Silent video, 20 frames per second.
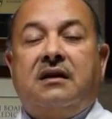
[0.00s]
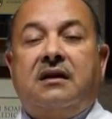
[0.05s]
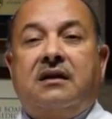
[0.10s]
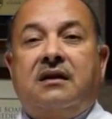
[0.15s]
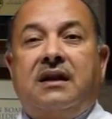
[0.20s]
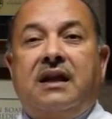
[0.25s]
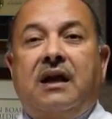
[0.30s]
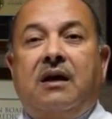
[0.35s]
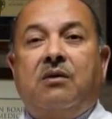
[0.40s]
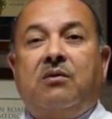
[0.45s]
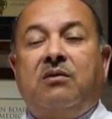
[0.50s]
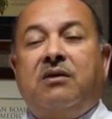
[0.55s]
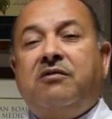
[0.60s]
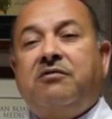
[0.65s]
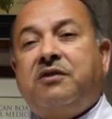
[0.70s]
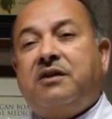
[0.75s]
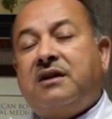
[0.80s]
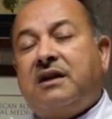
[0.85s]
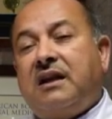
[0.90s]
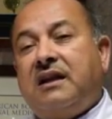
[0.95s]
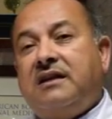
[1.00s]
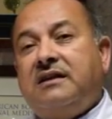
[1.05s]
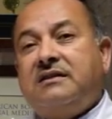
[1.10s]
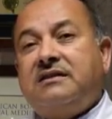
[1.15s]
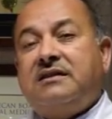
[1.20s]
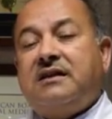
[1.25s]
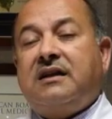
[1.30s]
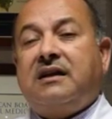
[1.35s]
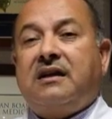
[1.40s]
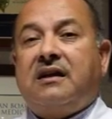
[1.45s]
Now, liver
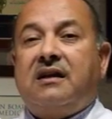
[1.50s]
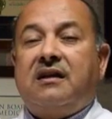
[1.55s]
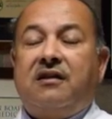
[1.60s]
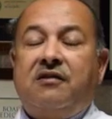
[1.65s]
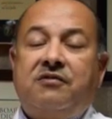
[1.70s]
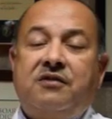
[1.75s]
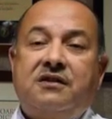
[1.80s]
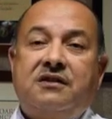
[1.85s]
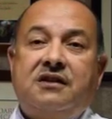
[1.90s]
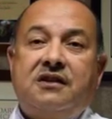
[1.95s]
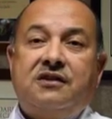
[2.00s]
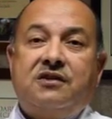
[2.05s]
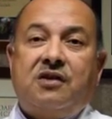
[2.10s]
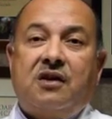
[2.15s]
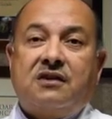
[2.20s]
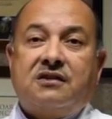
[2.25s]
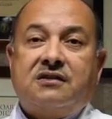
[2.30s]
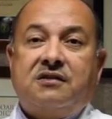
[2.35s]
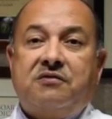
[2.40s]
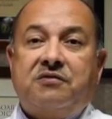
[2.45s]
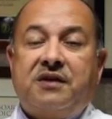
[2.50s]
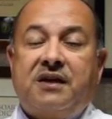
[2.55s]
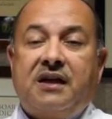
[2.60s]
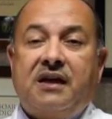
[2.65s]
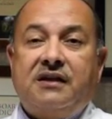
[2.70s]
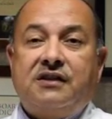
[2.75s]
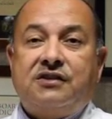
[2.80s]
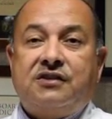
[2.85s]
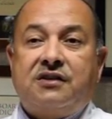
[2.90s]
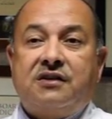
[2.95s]
cleansing, liver
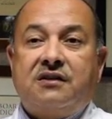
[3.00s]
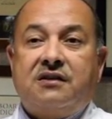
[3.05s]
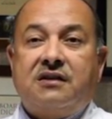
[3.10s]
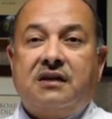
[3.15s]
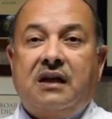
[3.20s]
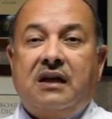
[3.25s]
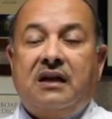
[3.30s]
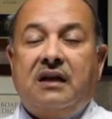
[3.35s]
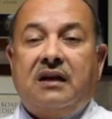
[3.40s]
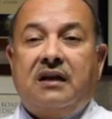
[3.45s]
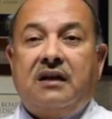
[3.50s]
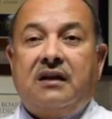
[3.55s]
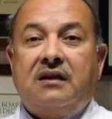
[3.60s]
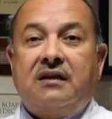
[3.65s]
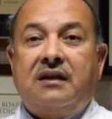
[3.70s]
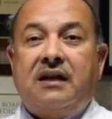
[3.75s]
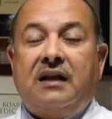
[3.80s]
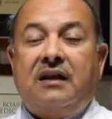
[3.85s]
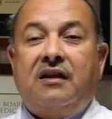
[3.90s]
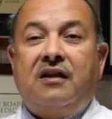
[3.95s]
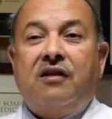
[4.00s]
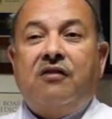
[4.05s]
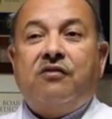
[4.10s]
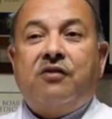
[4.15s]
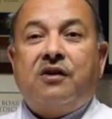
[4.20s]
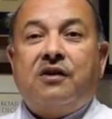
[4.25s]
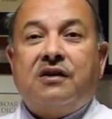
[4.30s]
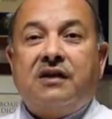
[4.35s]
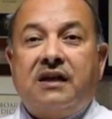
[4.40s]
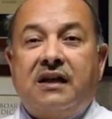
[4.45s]
detoxification. The
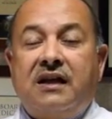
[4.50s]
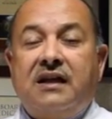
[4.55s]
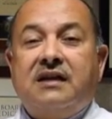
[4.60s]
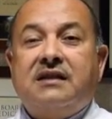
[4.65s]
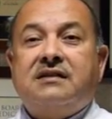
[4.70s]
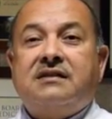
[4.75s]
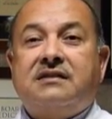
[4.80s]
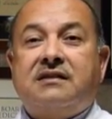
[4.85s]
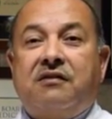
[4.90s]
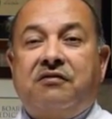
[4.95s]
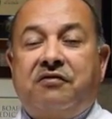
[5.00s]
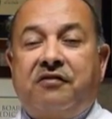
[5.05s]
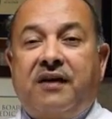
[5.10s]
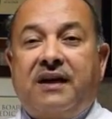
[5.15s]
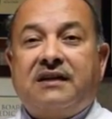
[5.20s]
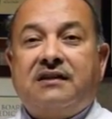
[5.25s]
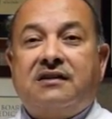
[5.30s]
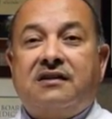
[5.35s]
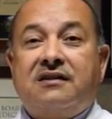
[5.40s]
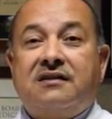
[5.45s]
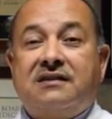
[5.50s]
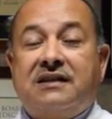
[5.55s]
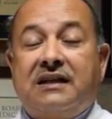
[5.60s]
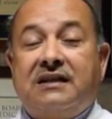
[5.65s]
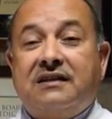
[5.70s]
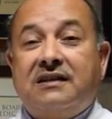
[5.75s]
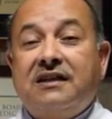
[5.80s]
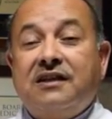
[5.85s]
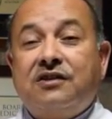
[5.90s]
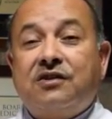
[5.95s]
liver is the factory
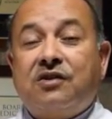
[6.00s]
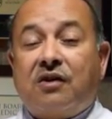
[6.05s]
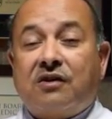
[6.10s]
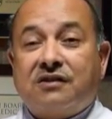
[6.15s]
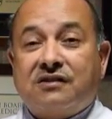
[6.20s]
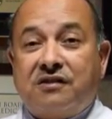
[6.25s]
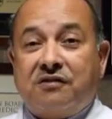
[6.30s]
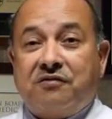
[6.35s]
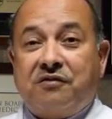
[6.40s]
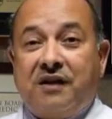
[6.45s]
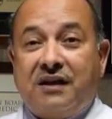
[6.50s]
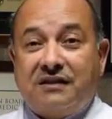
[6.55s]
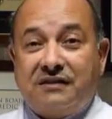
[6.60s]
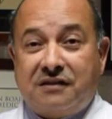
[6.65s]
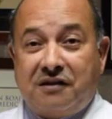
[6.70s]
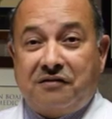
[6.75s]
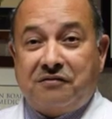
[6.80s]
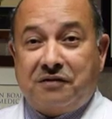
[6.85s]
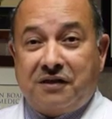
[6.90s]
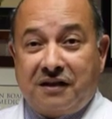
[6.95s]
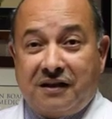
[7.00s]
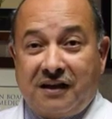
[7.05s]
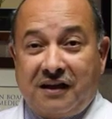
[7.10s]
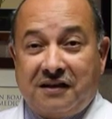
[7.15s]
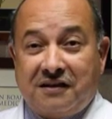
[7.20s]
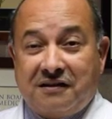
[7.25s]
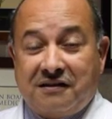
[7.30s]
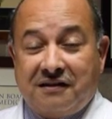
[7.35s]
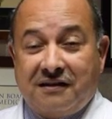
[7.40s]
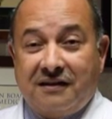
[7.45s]
that detoxifies everything.
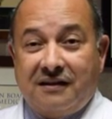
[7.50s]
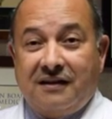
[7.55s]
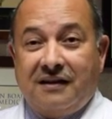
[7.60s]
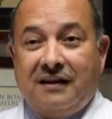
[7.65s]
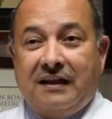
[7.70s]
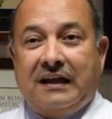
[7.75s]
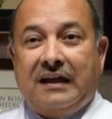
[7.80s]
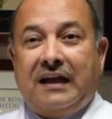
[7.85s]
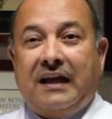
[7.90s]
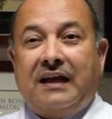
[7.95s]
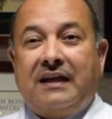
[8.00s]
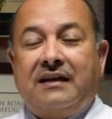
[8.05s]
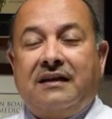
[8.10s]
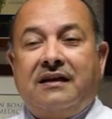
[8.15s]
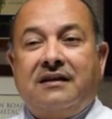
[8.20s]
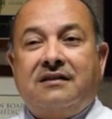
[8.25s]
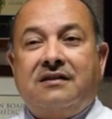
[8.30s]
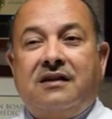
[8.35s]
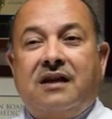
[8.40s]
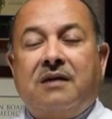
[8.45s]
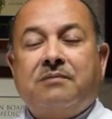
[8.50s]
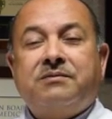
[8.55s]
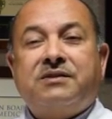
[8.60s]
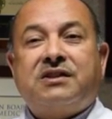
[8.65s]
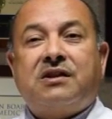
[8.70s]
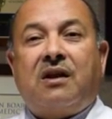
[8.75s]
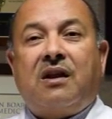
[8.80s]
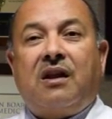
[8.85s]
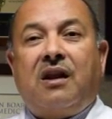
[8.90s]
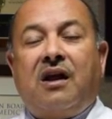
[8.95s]
And it
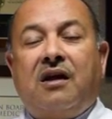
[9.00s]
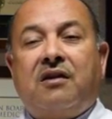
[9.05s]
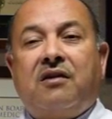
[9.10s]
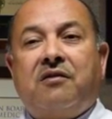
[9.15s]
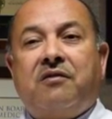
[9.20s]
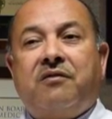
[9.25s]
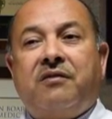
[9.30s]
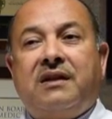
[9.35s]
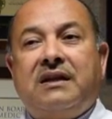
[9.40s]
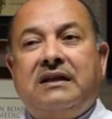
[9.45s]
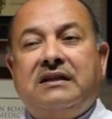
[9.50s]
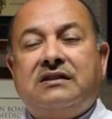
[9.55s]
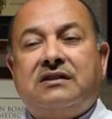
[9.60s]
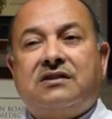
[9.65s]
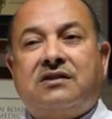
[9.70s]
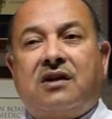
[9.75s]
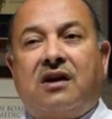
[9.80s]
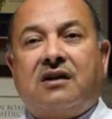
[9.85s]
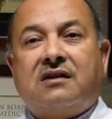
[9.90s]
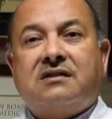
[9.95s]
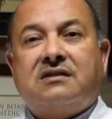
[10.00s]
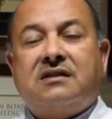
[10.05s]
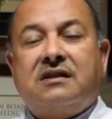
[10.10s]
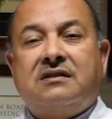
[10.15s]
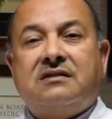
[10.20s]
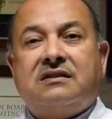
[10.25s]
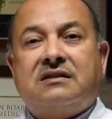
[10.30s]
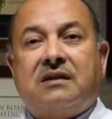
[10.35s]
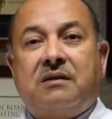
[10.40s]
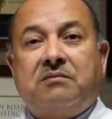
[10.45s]
dumps a lot of these
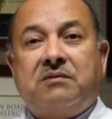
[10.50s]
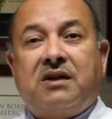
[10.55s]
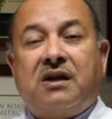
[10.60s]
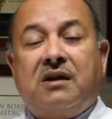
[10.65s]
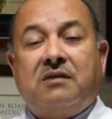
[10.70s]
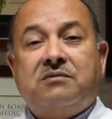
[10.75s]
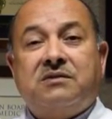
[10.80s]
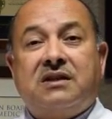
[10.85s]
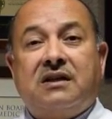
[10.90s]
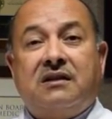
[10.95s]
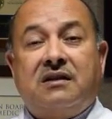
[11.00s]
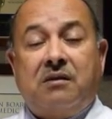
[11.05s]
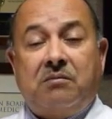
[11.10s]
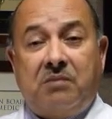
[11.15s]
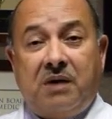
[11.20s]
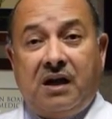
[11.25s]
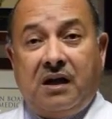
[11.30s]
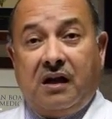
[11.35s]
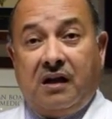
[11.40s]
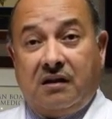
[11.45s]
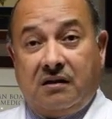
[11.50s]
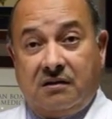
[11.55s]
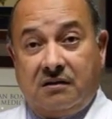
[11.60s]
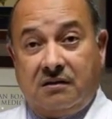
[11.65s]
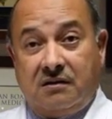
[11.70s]
toxins sometimes in the bile.